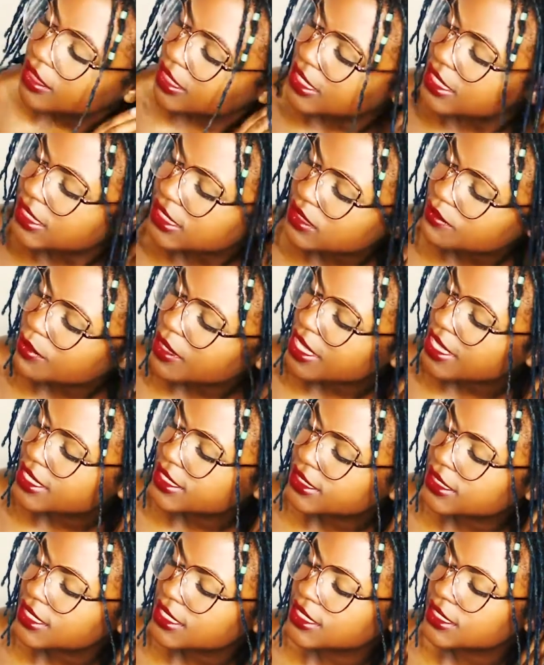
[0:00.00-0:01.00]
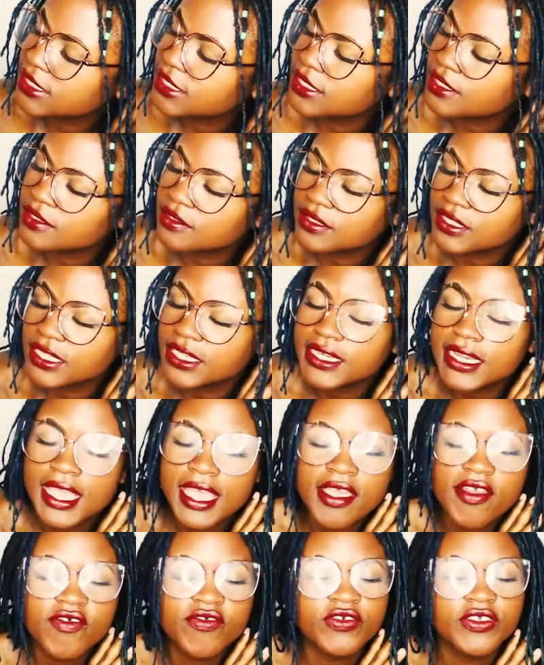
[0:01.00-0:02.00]
This makes it so that
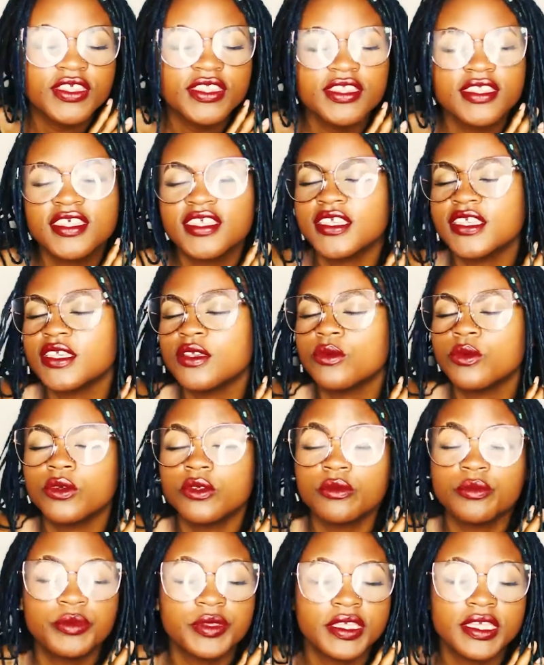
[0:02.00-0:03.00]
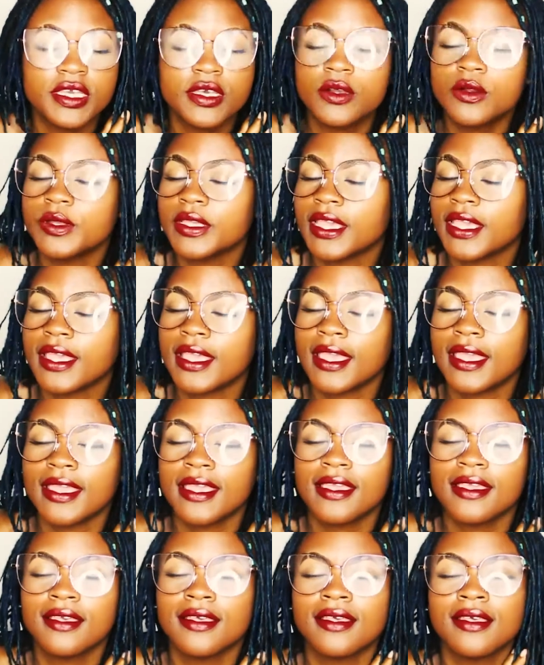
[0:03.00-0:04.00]
everything will be
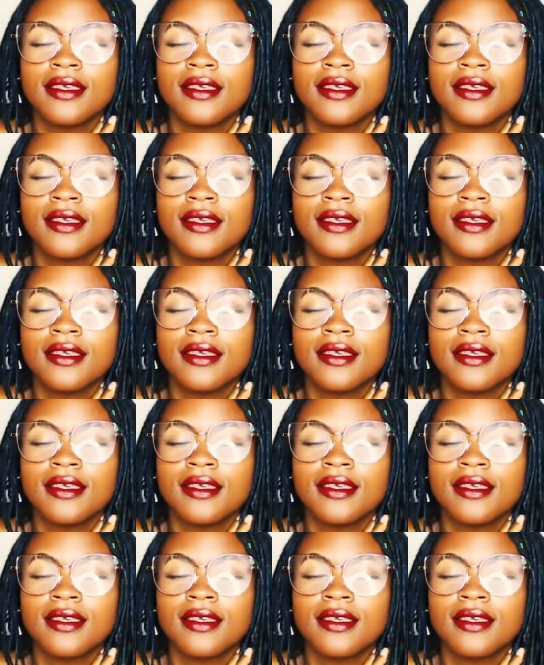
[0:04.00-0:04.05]
okay.